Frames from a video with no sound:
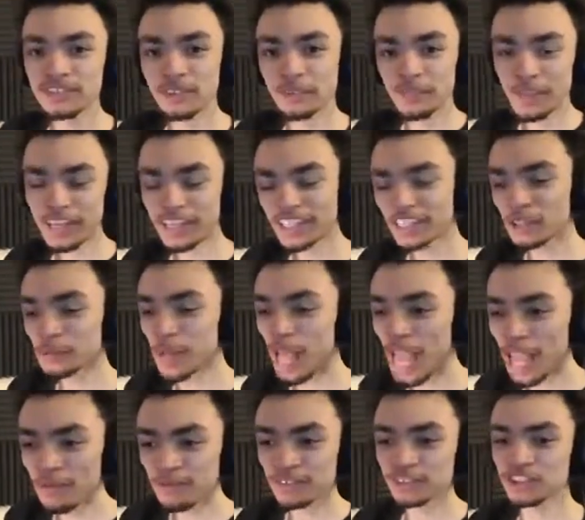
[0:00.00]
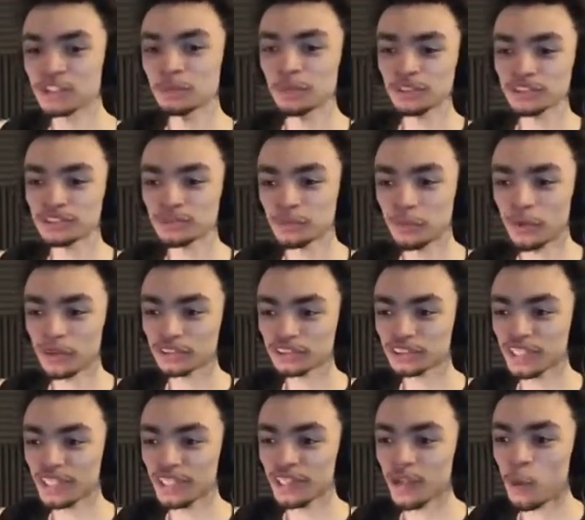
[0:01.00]
So thank you ever so much for
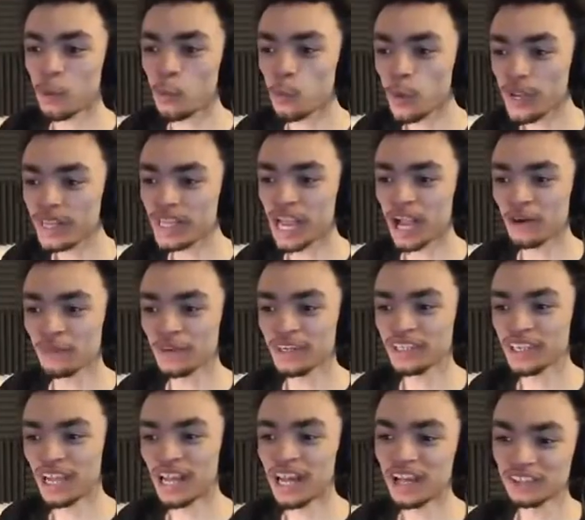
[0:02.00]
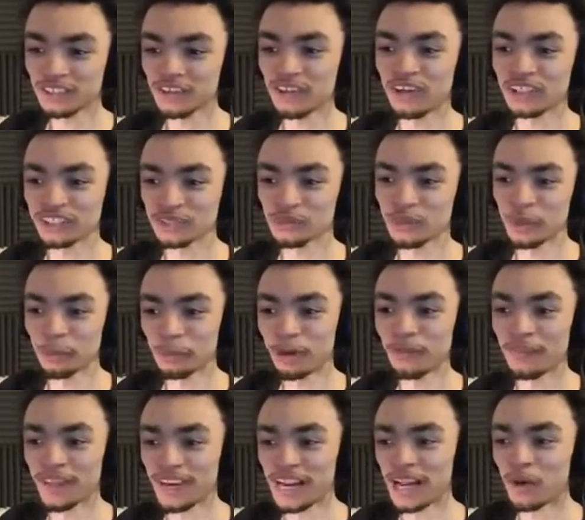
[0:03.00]
watching. We are in hardcore, I just want to
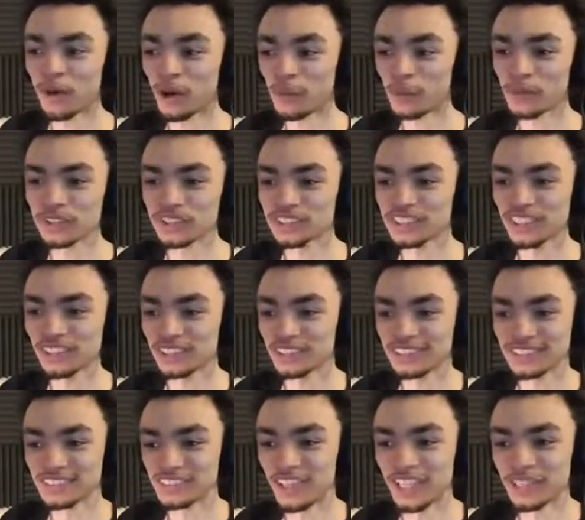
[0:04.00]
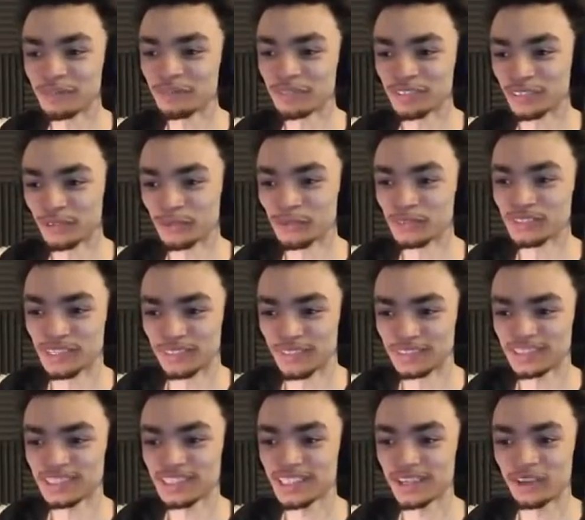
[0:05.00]
point that out, and we're still just not even losing
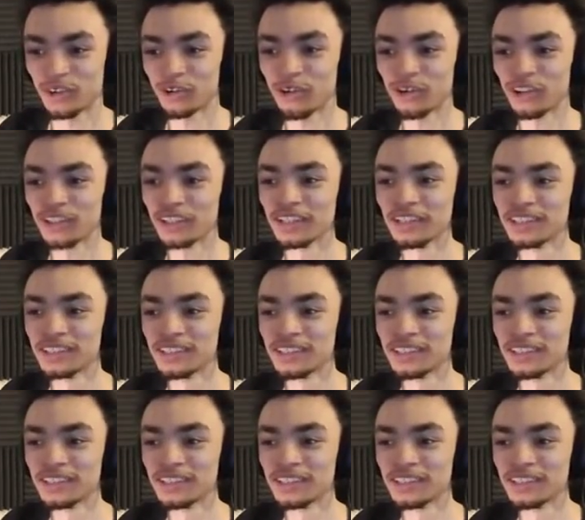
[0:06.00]
this thing at all.